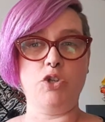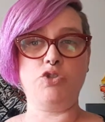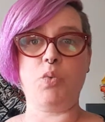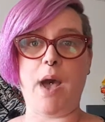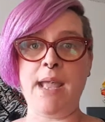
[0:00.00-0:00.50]

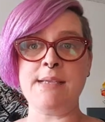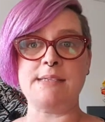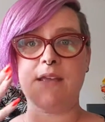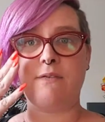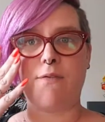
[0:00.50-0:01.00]
Twice
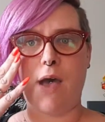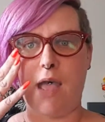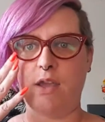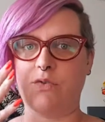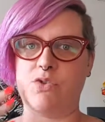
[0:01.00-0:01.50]
if I
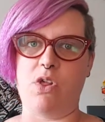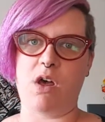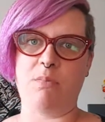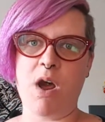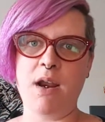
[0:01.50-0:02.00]
use a
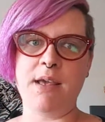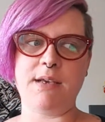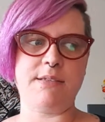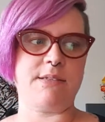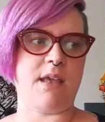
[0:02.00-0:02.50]
lot of
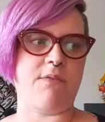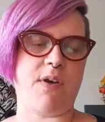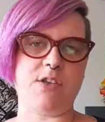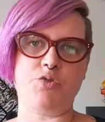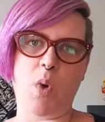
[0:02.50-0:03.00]
products, if
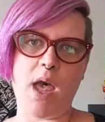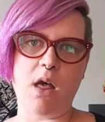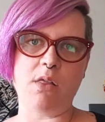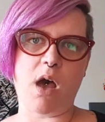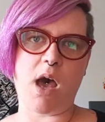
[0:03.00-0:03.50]
I sweat
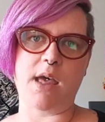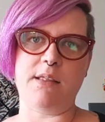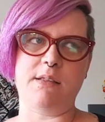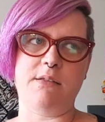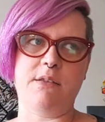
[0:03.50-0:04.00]
a lot.
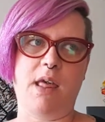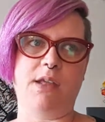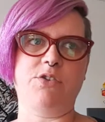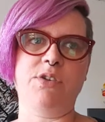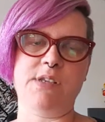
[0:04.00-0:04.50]

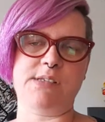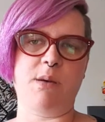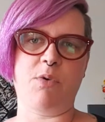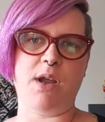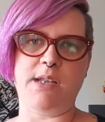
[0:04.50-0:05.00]
Like during the
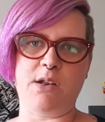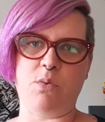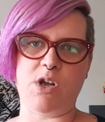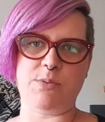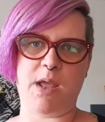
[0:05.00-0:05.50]
summer, I tend to
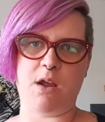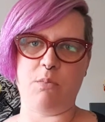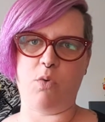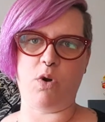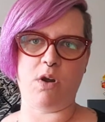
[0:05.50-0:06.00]
wash my hair
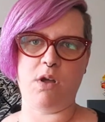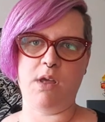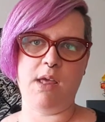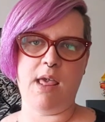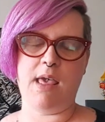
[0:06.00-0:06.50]
more
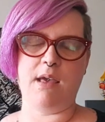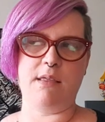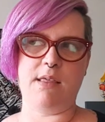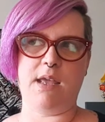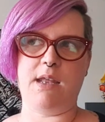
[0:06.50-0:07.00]

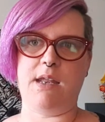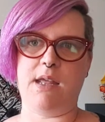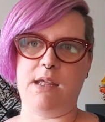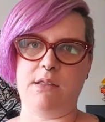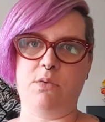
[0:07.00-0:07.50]
than
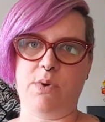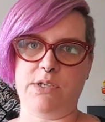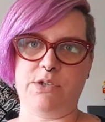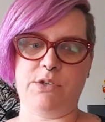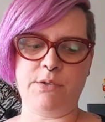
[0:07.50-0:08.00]
in the
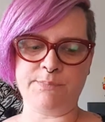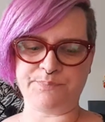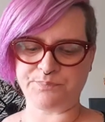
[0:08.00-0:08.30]
winter.